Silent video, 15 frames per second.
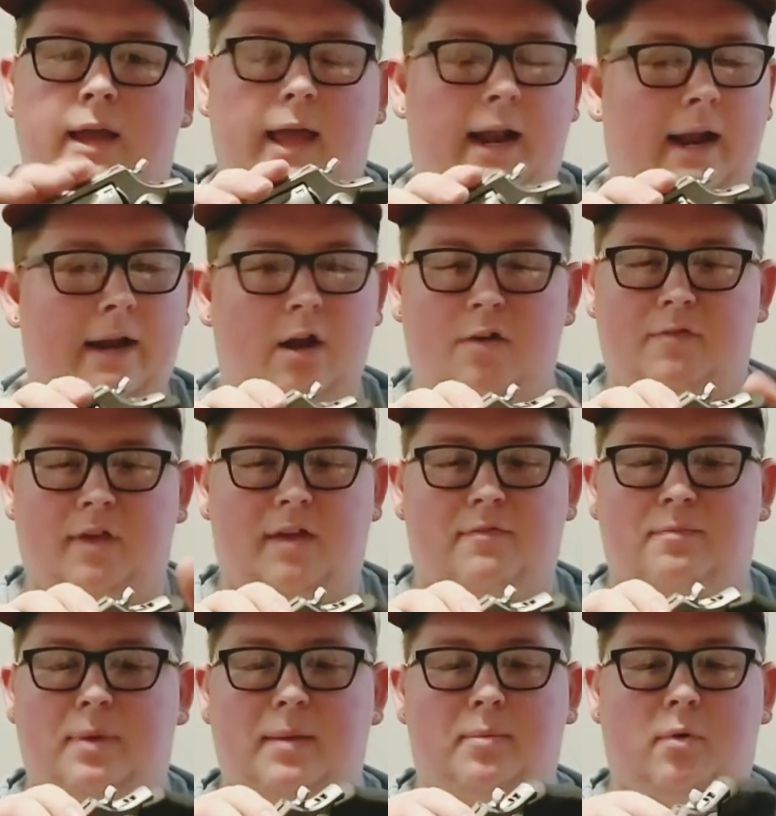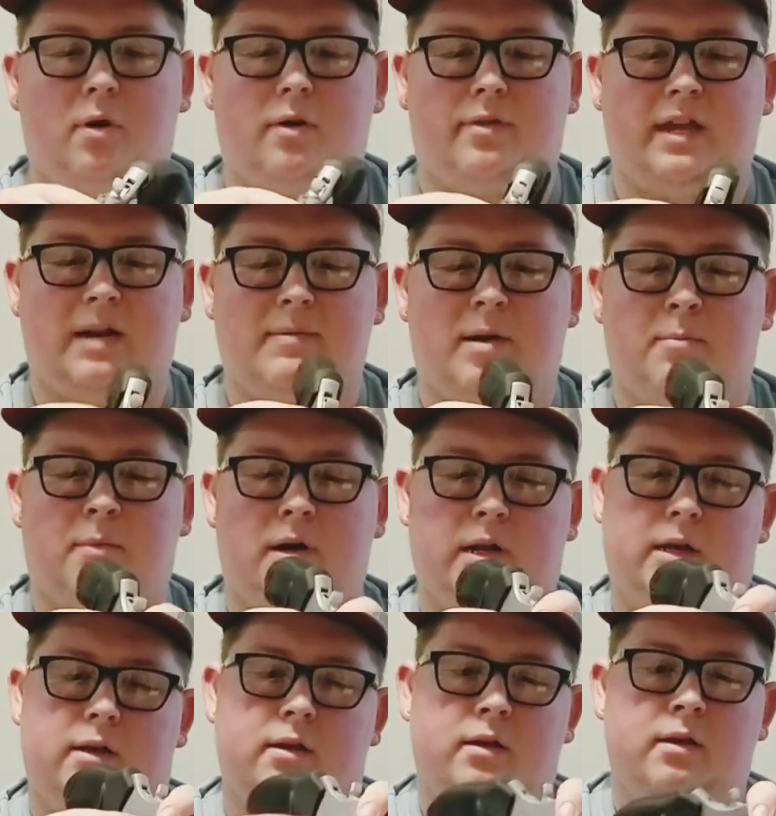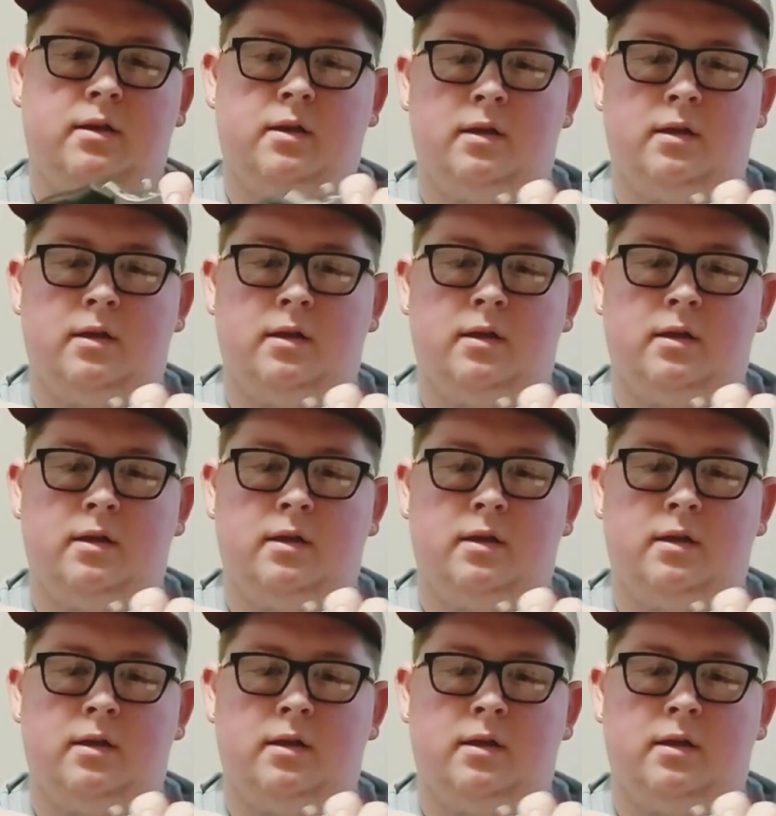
and I know if people aren't thinking about money,